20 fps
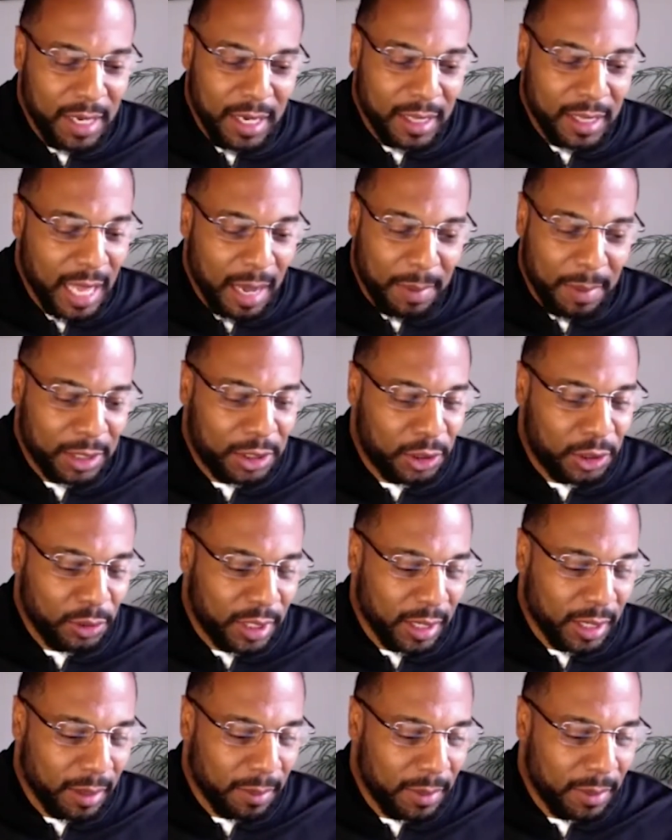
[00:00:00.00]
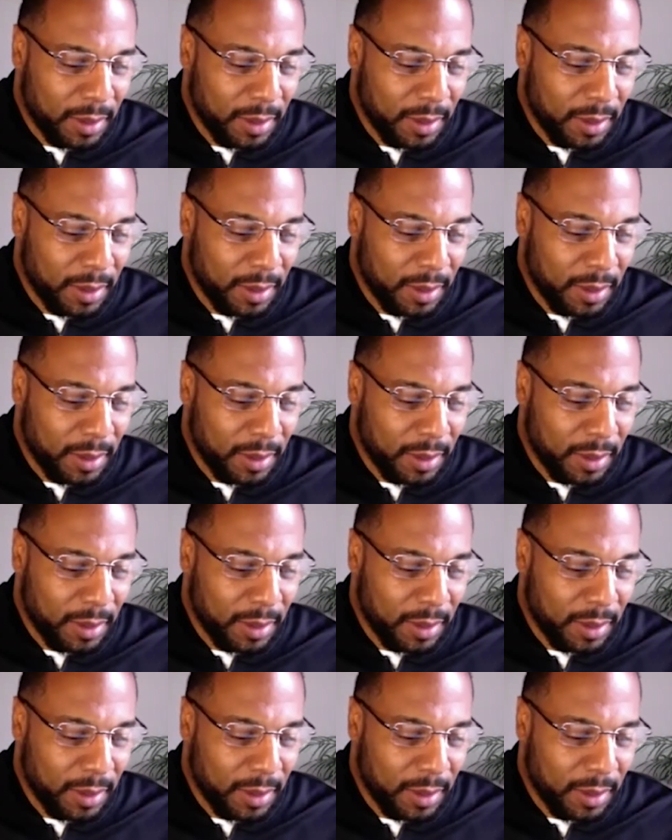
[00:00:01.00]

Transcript: How about you, Tim?